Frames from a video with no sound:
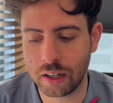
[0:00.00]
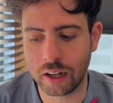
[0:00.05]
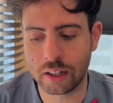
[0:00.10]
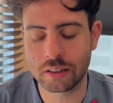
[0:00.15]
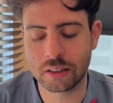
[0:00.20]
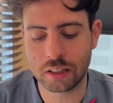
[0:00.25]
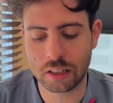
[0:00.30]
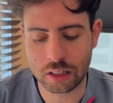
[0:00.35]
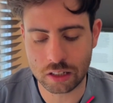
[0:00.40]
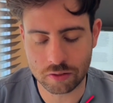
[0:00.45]

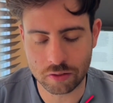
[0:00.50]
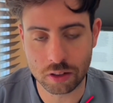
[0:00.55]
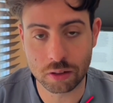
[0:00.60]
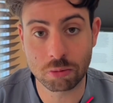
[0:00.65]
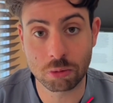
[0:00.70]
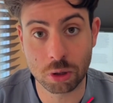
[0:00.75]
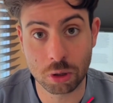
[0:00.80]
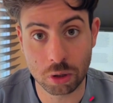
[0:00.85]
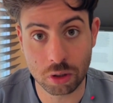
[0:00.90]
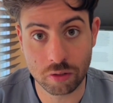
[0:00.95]
and even
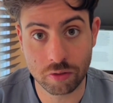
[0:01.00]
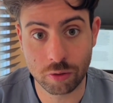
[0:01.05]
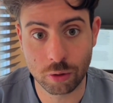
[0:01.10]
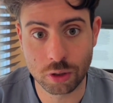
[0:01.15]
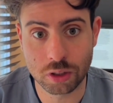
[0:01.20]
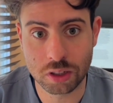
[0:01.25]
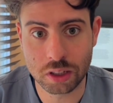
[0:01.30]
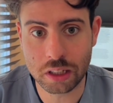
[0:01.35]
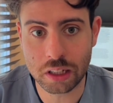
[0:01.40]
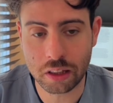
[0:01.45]
good for
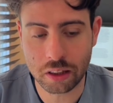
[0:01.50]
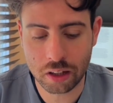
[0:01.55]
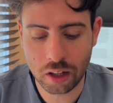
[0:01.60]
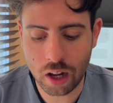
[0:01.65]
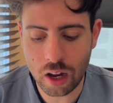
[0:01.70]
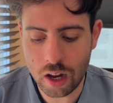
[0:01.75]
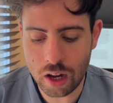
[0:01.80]
teeth.